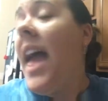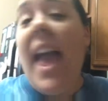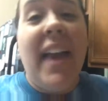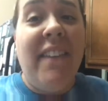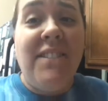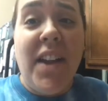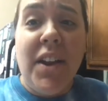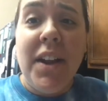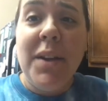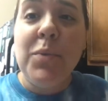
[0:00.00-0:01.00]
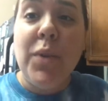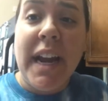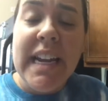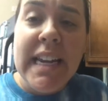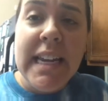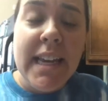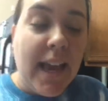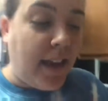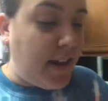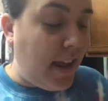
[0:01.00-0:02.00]
a very rainy
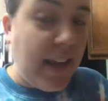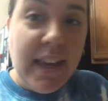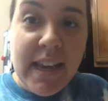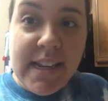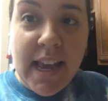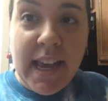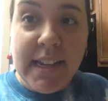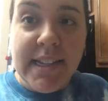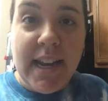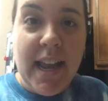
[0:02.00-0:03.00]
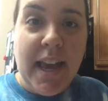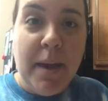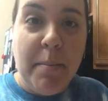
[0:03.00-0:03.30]
and icky day today,